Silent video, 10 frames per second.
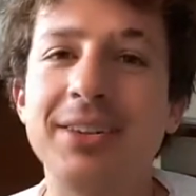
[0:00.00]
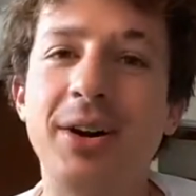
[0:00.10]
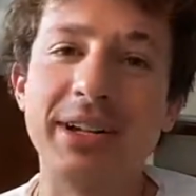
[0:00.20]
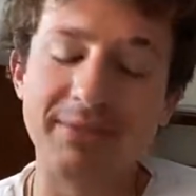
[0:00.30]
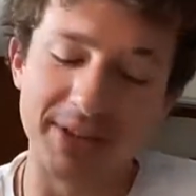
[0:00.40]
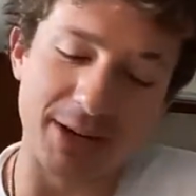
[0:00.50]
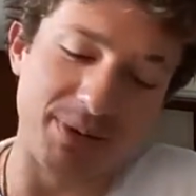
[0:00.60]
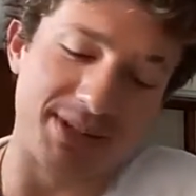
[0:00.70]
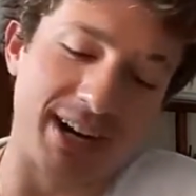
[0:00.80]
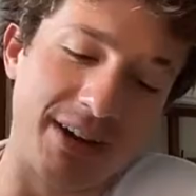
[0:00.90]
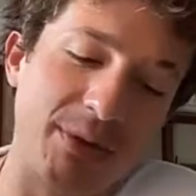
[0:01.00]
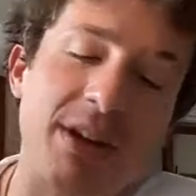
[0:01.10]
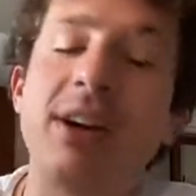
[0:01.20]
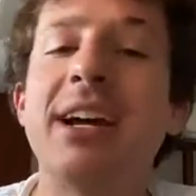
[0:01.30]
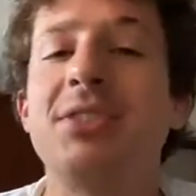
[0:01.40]
No, even like with
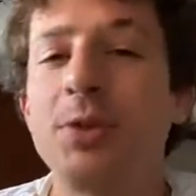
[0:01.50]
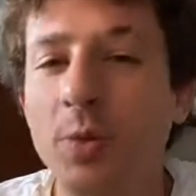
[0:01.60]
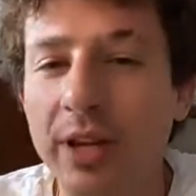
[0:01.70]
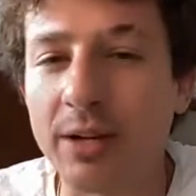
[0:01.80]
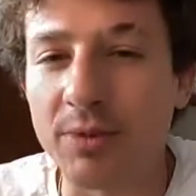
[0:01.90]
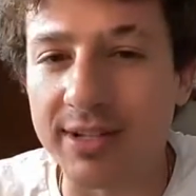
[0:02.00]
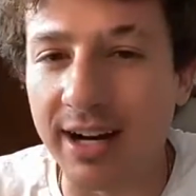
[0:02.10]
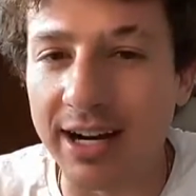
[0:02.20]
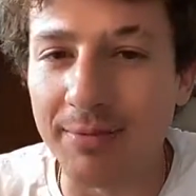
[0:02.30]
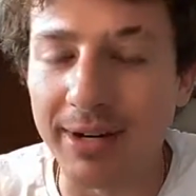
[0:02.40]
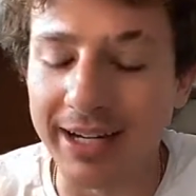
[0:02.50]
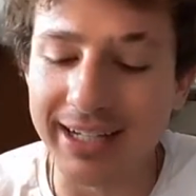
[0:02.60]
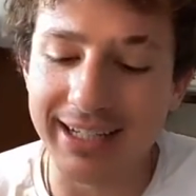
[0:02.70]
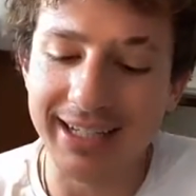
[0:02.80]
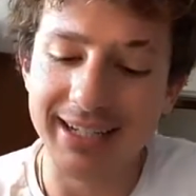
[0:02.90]
so like with
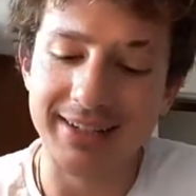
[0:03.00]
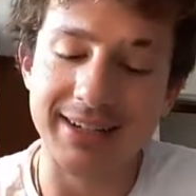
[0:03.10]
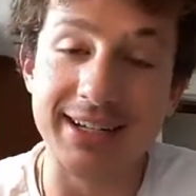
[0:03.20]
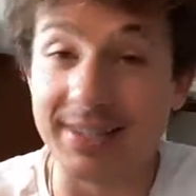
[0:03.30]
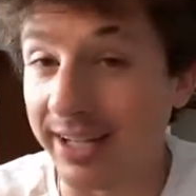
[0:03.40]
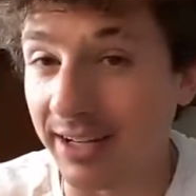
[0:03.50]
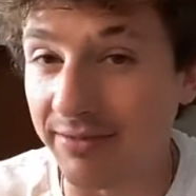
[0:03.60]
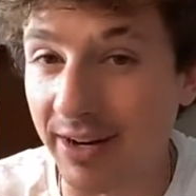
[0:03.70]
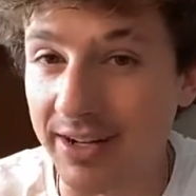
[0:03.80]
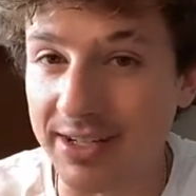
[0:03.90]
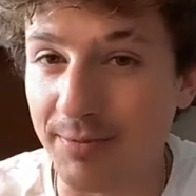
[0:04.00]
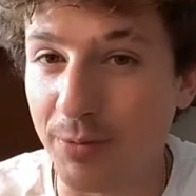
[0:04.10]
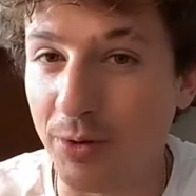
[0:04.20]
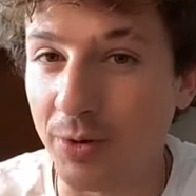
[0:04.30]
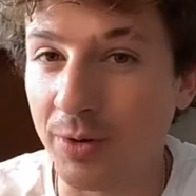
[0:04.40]
Dynamite, it's like very
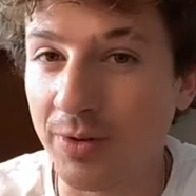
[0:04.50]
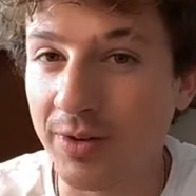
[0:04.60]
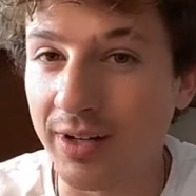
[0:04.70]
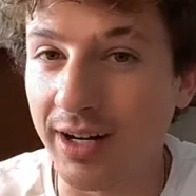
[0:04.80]
simple